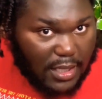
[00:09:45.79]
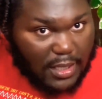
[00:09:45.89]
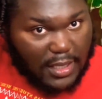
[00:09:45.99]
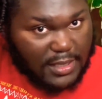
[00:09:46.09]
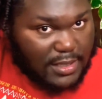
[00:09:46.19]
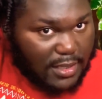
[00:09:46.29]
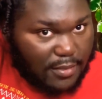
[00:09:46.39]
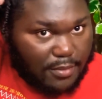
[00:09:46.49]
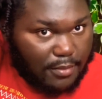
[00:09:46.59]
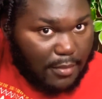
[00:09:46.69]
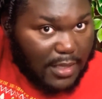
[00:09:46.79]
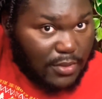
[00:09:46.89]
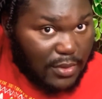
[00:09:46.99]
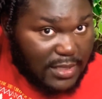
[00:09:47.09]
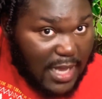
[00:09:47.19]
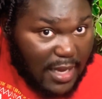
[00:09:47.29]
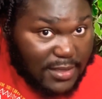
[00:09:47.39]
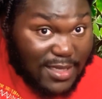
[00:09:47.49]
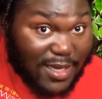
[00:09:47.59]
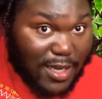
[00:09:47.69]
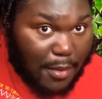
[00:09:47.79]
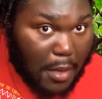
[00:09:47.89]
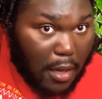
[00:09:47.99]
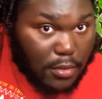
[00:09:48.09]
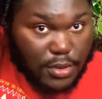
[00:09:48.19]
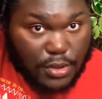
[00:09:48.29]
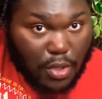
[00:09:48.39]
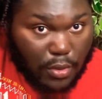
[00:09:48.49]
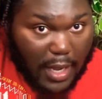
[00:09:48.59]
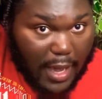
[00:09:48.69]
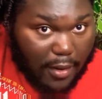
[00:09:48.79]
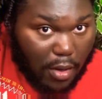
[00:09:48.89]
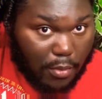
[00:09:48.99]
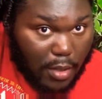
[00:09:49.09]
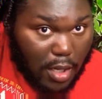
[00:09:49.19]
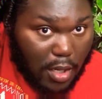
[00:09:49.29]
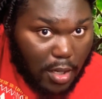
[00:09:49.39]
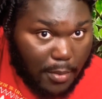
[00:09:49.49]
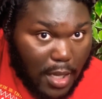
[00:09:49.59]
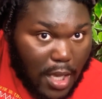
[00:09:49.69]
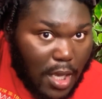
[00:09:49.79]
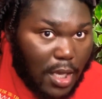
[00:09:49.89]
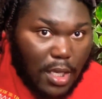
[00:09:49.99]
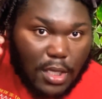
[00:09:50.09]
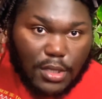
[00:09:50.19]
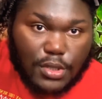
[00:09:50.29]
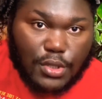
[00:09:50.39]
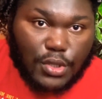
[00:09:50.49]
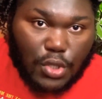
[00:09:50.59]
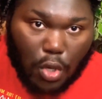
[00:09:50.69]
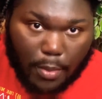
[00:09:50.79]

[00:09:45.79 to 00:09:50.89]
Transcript: listen, my twist outs come out so daggone bomb. So